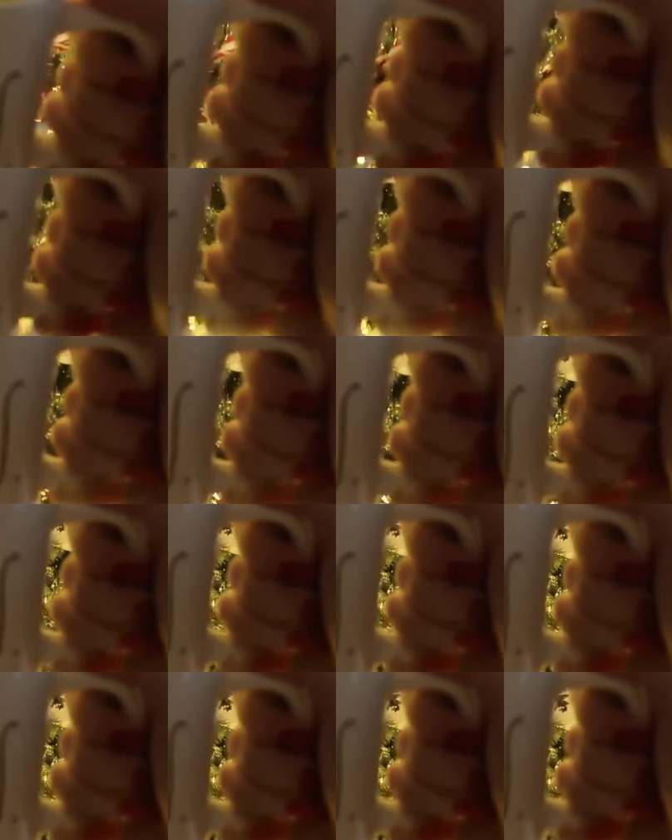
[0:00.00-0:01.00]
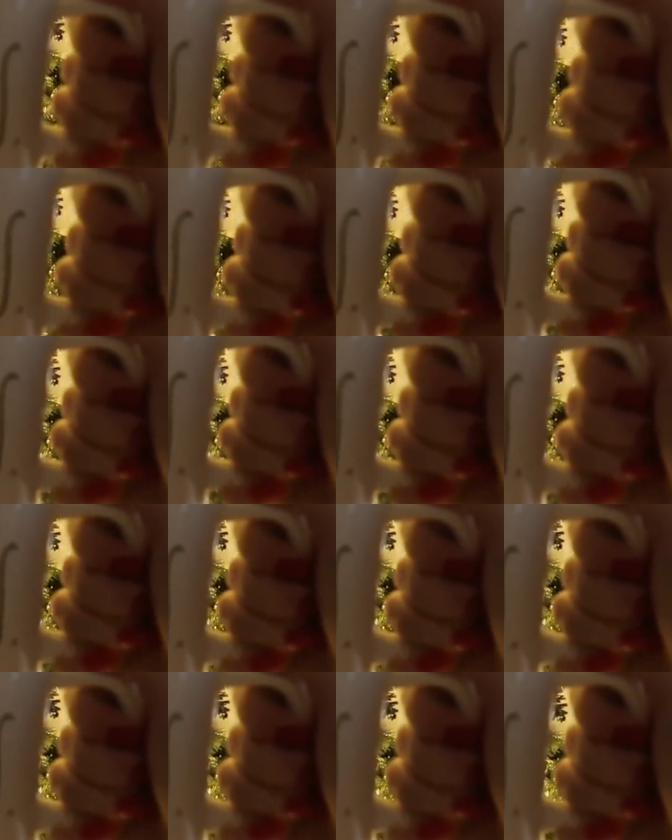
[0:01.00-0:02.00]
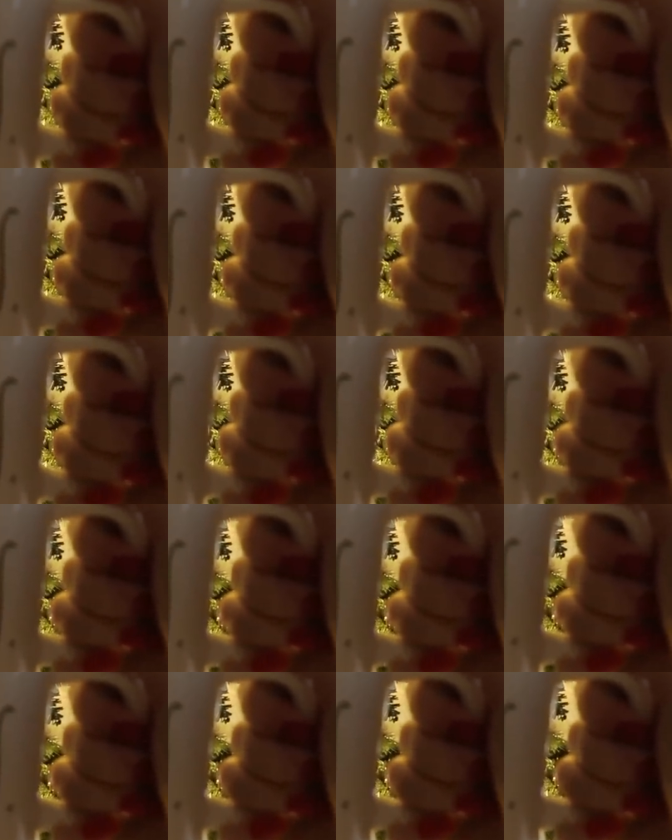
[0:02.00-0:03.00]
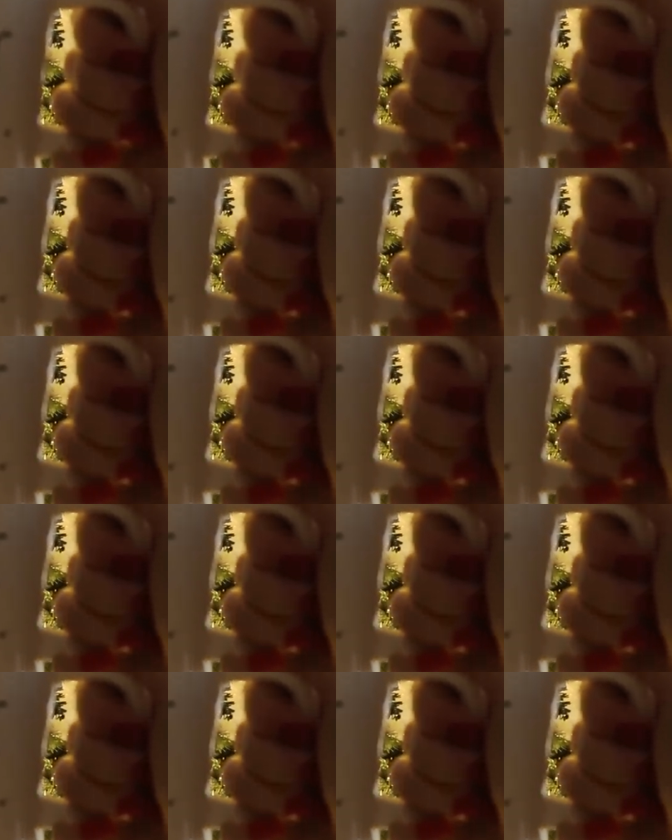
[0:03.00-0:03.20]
it for me, so shout out to Mama Mindy. But yeah,